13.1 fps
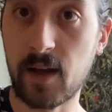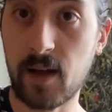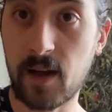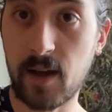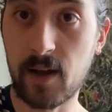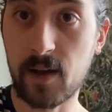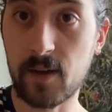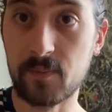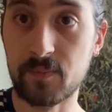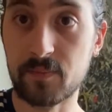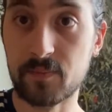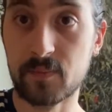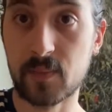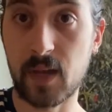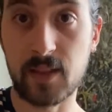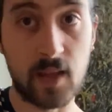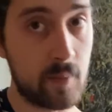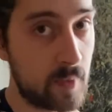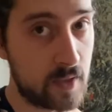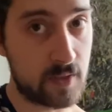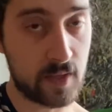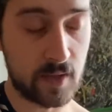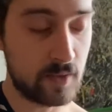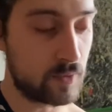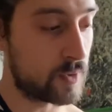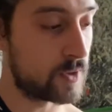and that makes sense when